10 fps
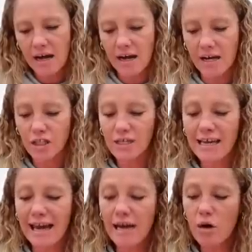uh, you
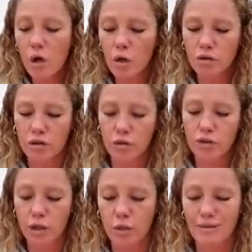can't hold
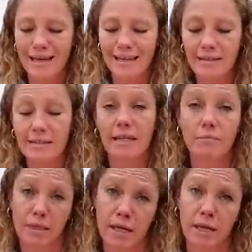two shows at the
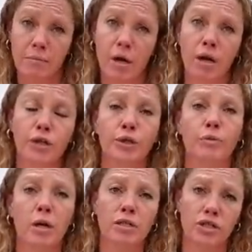same time
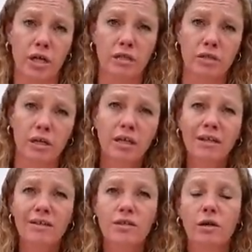under one judge.
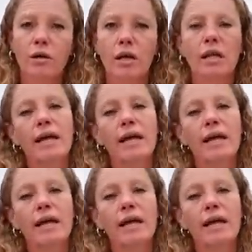So a